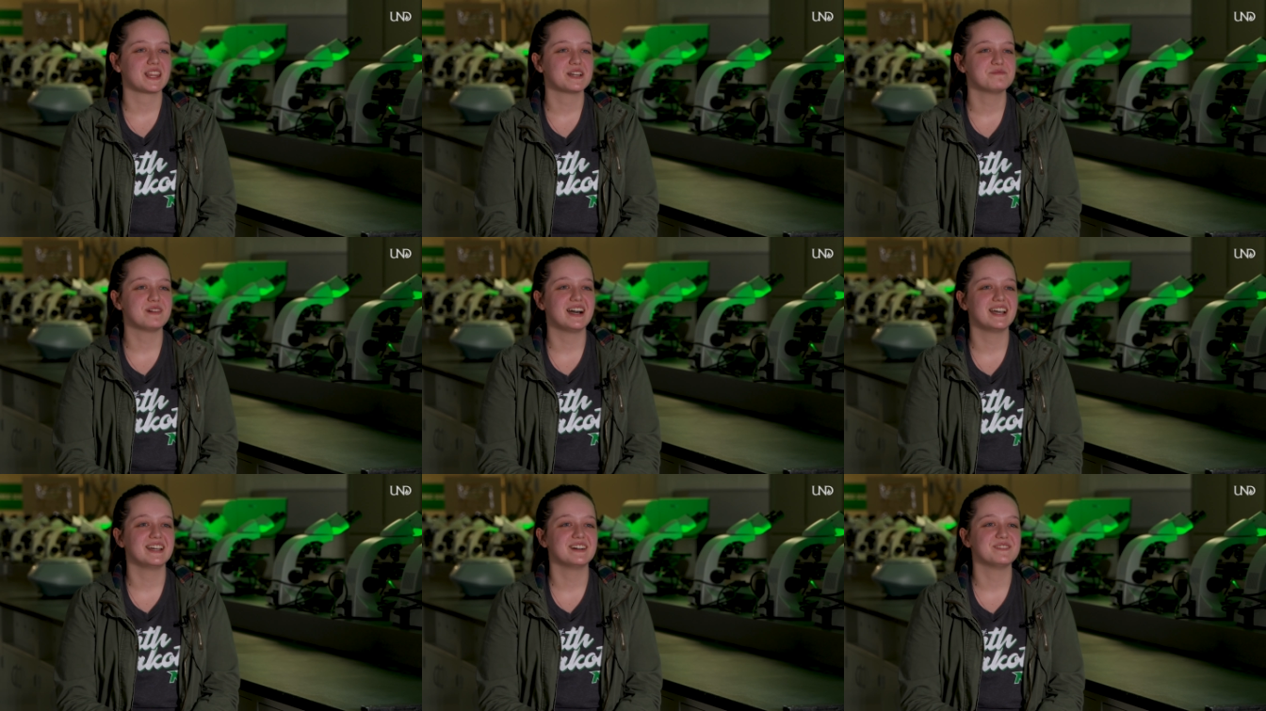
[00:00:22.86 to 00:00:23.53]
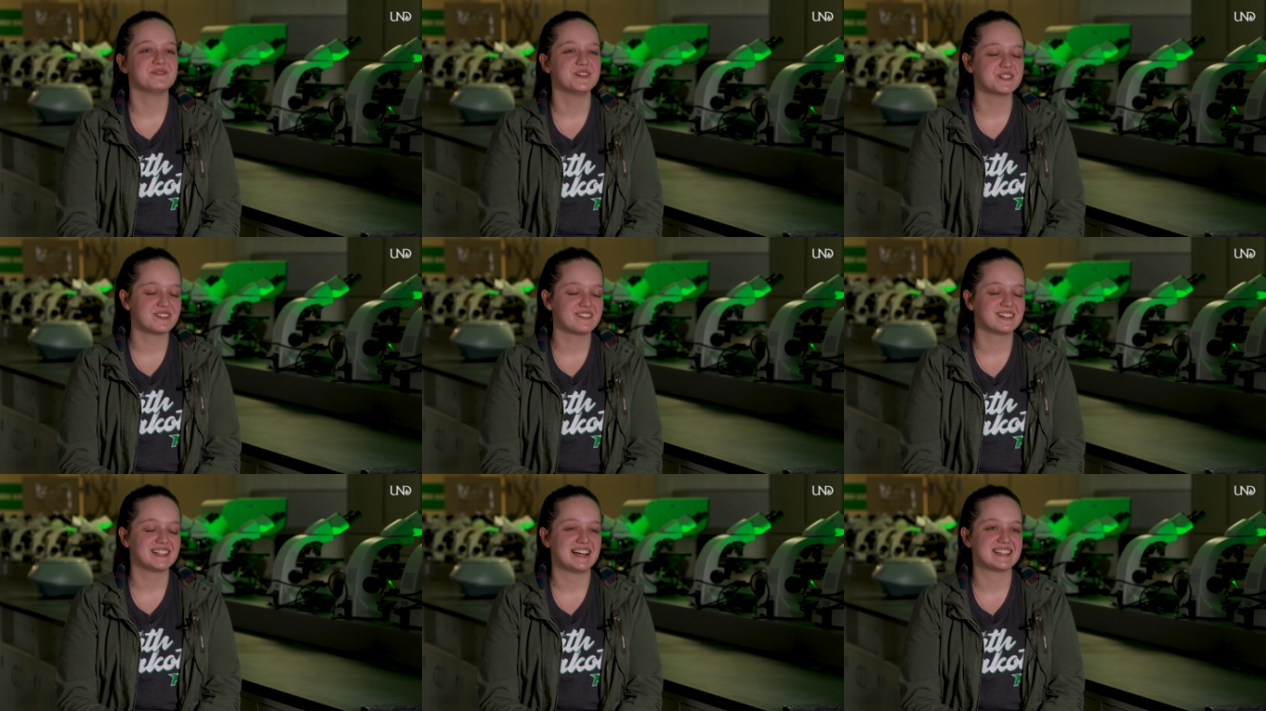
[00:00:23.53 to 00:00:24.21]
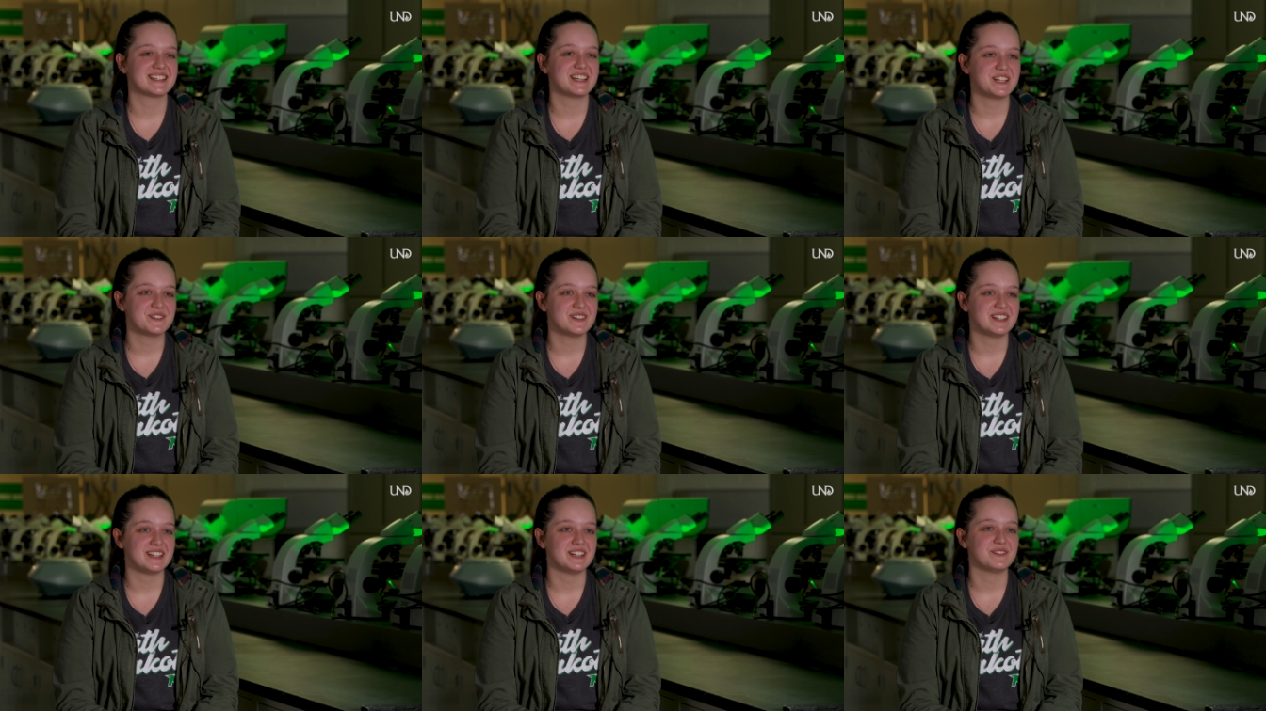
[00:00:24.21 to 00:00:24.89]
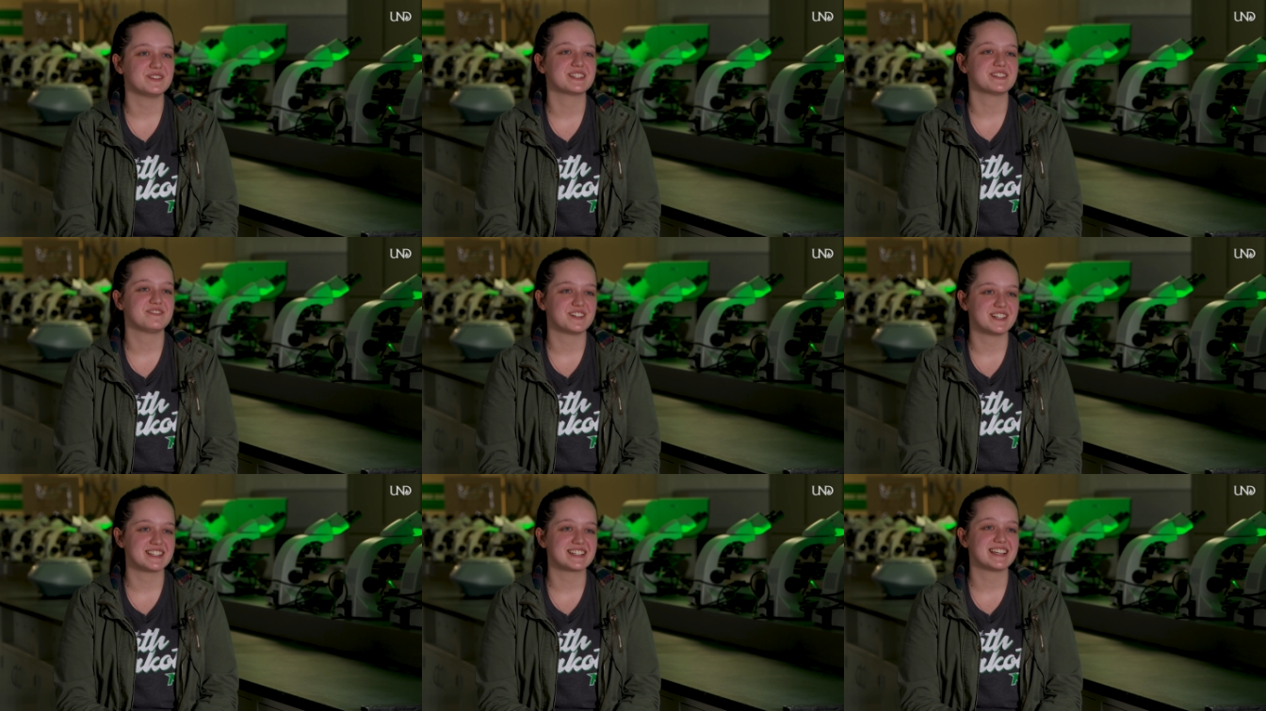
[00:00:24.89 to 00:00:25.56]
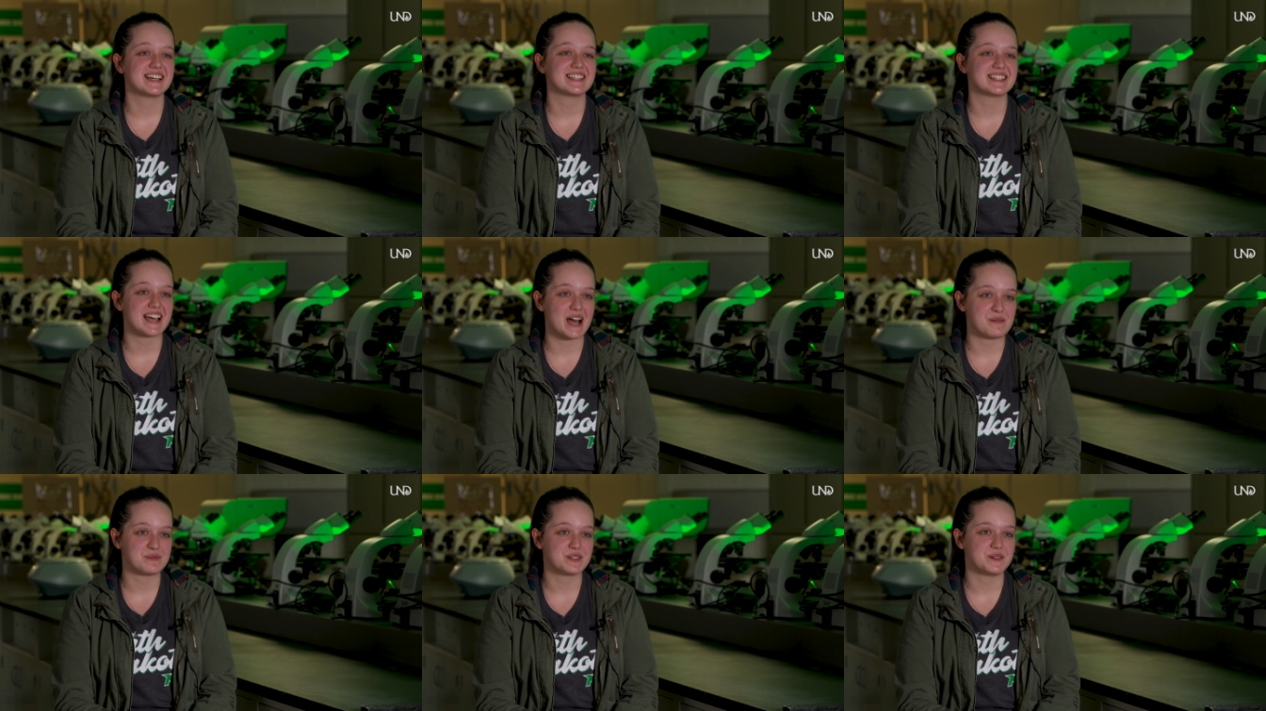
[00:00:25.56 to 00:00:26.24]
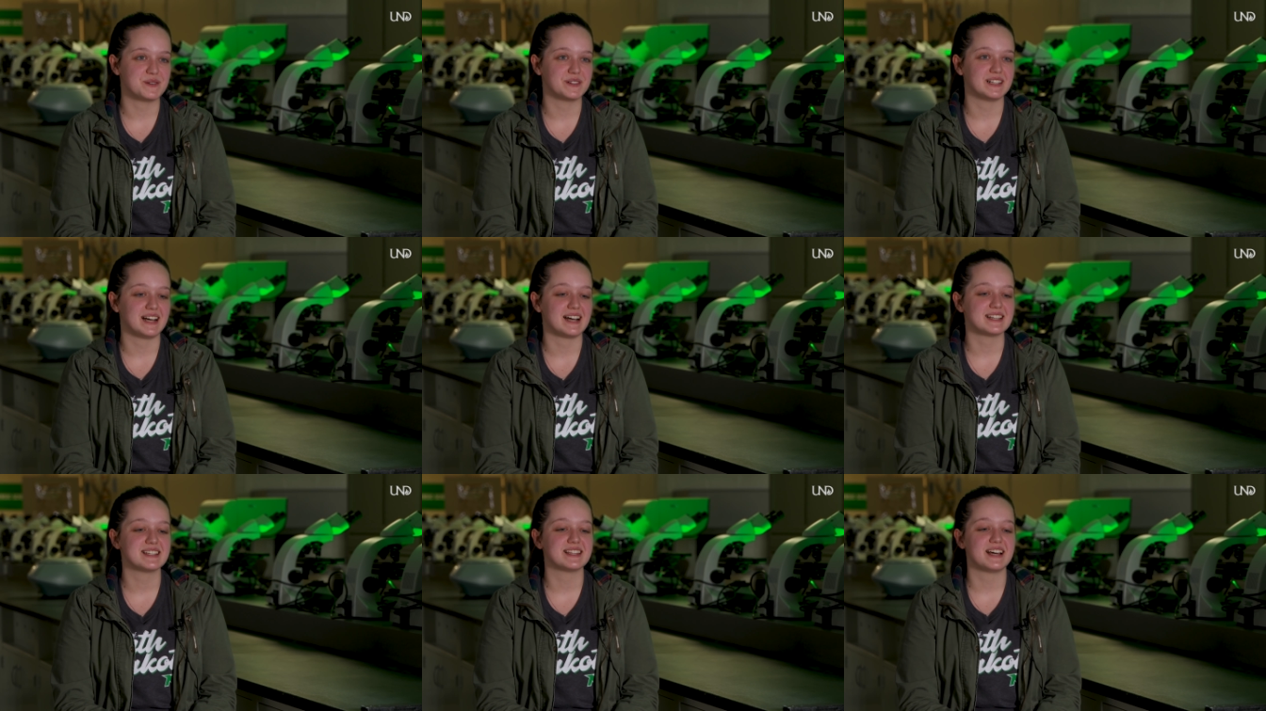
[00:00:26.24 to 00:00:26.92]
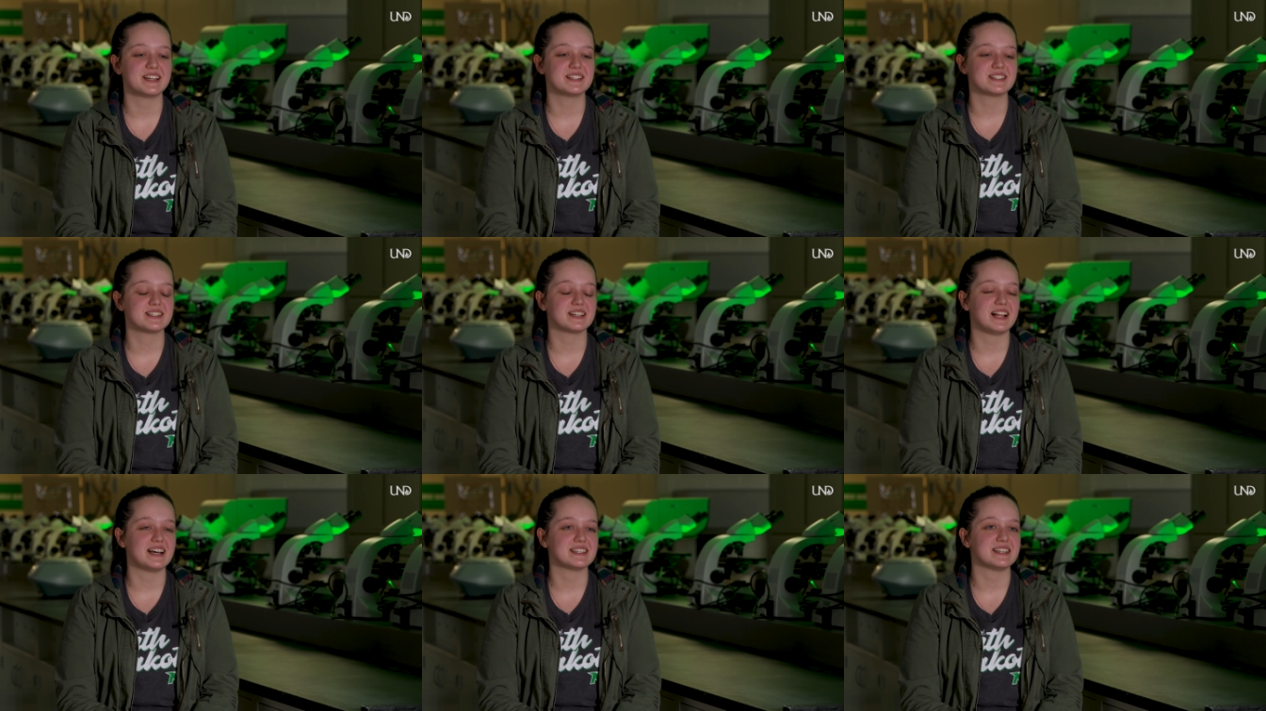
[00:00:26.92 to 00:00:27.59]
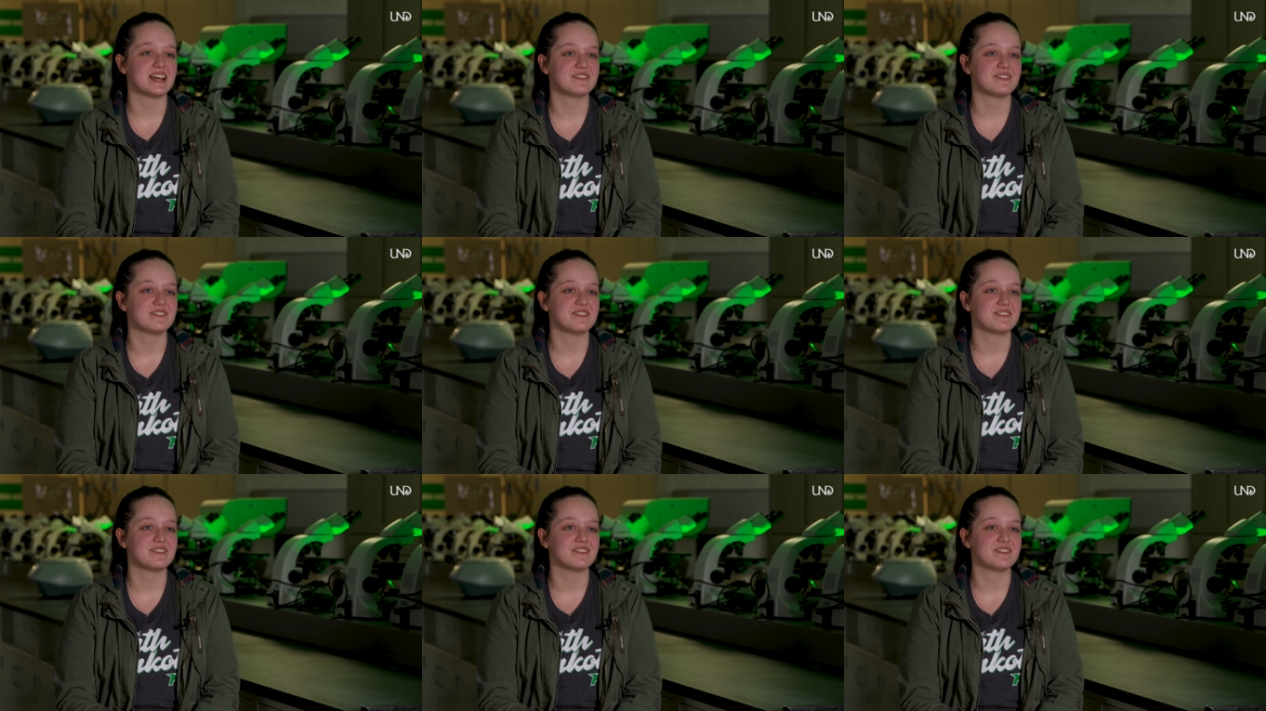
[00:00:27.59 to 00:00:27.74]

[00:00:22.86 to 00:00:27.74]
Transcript: My most favorite class at UND was the Forensic Science Capstone class. That is the class that